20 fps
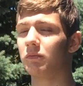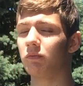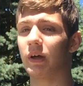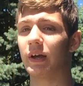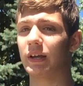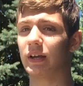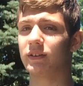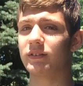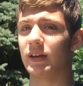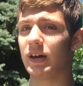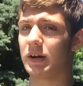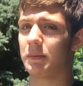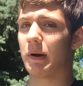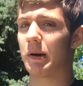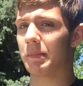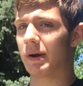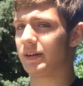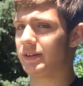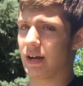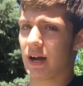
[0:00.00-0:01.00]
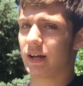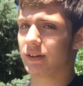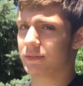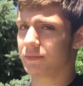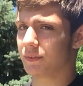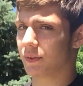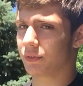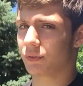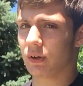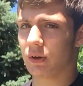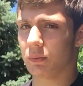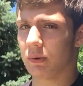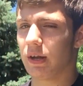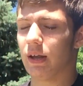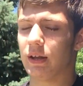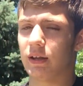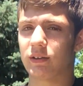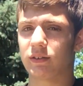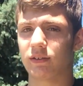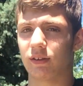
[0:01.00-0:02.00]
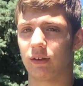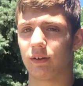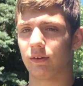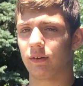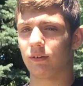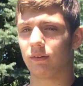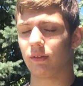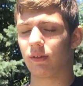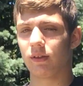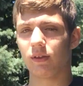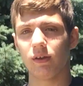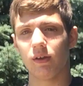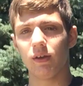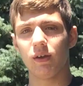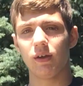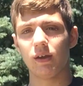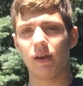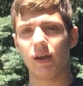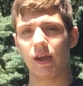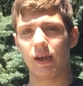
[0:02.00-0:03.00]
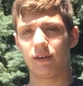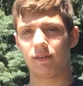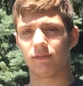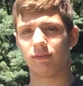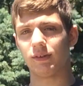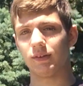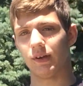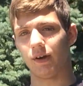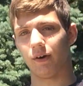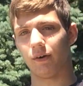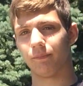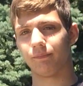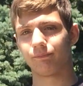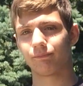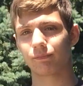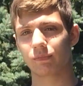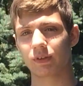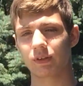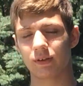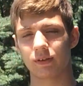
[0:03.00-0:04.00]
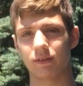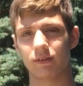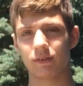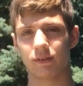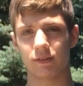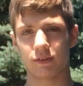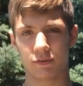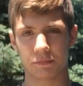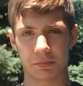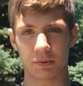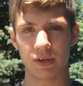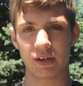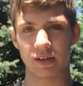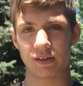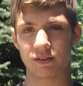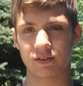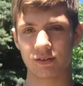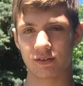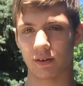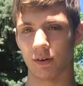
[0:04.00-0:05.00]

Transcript: Like I said, I'm on my dad's for three weeks and, and you know, his place.